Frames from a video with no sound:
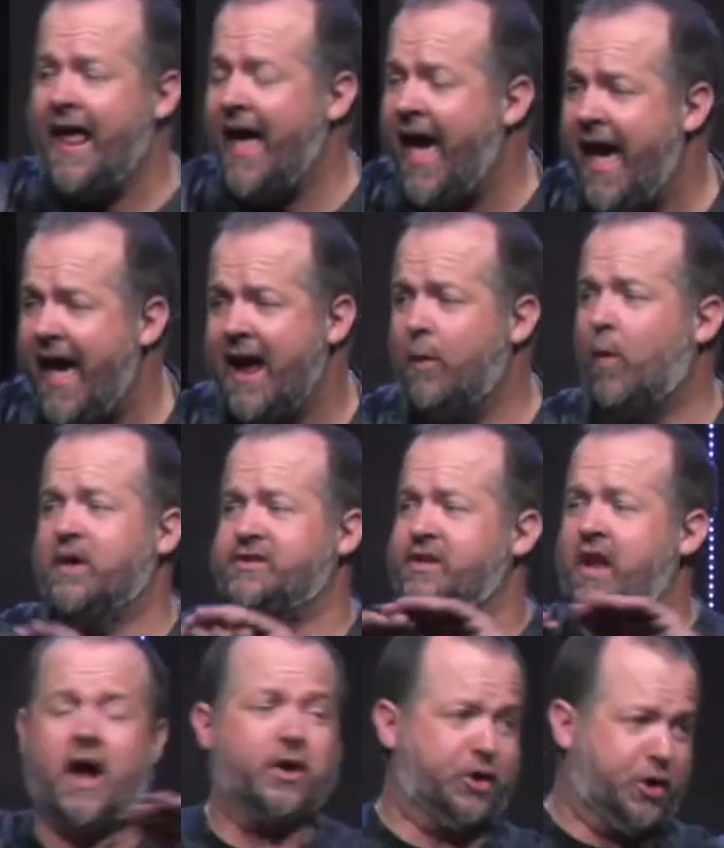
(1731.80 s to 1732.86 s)
of heat was
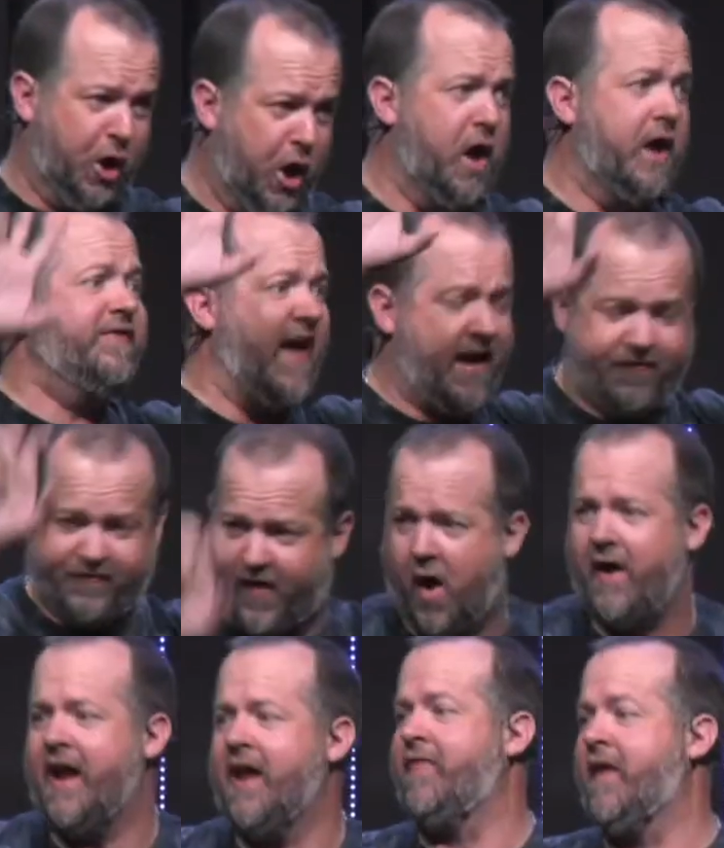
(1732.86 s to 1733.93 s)
not good, they
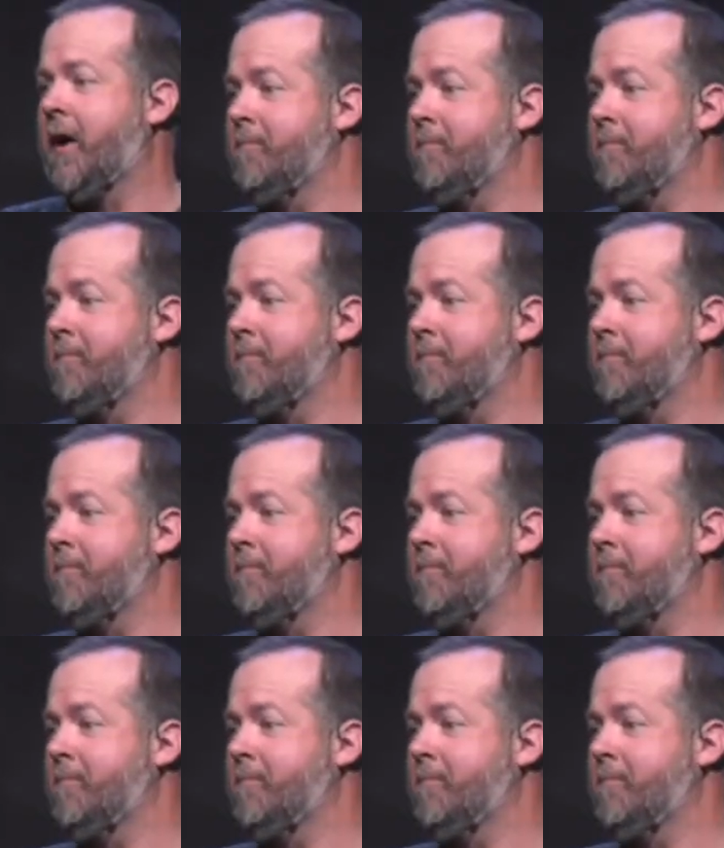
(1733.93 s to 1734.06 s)
thought in their